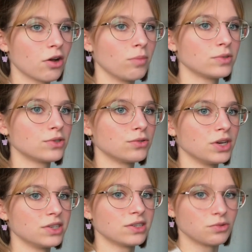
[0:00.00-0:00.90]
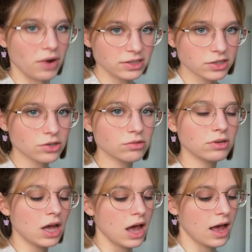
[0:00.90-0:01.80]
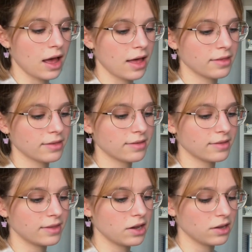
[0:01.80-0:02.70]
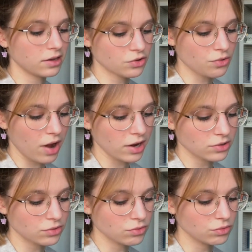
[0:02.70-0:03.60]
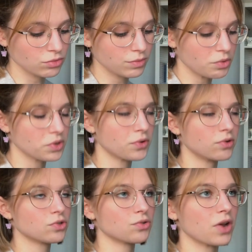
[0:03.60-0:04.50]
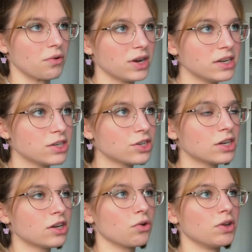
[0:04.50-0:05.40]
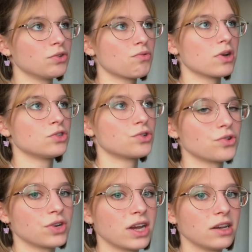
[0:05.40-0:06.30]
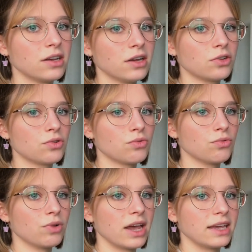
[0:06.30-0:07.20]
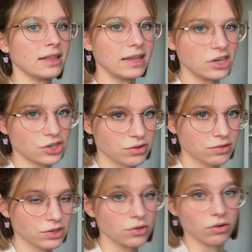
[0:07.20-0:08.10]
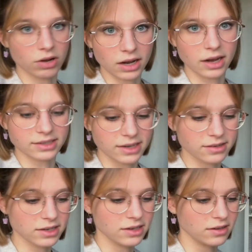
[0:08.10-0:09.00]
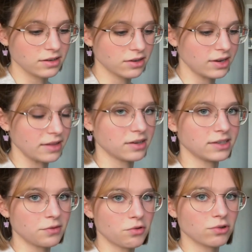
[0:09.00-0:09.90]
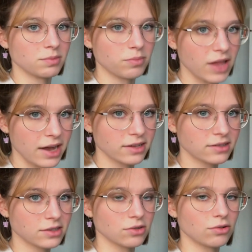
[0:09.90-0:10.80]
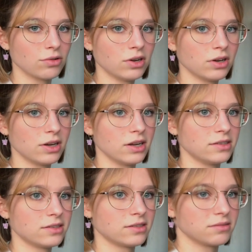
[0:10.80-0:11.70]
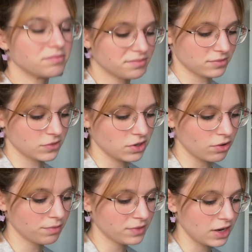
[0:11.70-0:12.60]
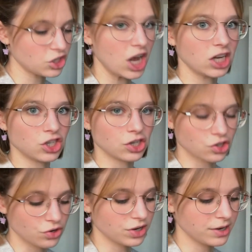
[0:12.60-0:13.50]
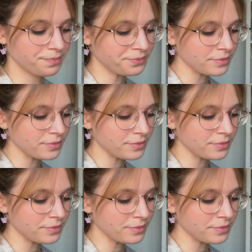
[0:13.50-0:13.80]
comes to his rescue, and they try to return to Cardiff, going through a journey through a glacier. So I said Gethen is a frozen planet, so it's, a challenging journey.